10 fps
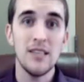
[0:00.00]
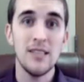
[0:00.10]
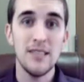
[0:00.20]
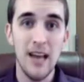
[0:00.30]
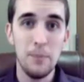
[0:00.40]

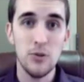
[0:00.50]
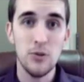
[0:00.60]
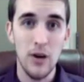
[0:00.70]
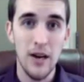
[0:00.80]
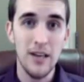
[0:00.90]
stop
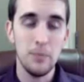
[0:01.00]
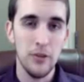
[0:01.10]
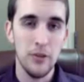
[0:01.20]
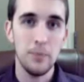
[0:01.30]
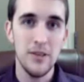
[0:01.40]
trying to
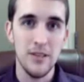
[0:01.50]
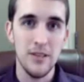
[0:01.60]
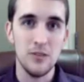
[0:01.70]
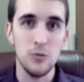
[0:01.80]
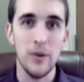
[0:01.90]
build their
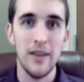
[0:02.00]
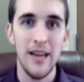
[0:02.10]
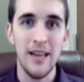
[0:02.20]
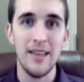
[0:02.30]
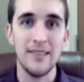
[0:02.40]
business when they
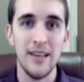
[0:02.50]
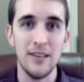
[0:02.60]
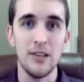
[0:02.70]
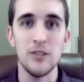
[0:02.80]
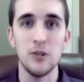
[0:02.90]
hit that
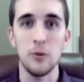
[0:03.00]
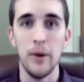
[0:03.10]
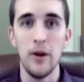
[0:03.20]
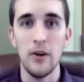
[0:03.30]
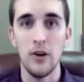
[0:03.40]
technological
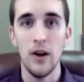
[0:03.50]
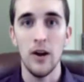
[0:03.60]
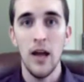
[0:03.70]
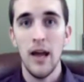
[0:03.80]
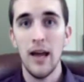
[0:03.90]
barrier,
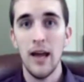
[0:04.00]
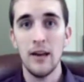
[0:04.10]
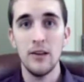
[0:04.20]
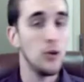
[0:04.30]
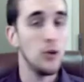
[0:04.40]

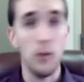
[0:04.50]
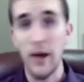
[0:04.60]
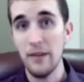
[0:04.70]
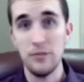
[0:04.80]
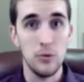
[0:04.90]
and you don't
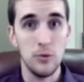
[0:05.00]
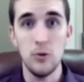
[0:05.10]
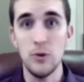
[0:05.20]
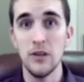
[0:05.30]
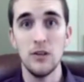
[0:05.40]
have to.
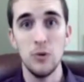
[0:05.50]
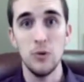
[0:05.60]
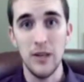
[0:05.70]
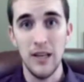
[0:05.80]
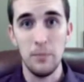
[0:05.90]
You
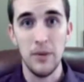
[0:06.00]
can get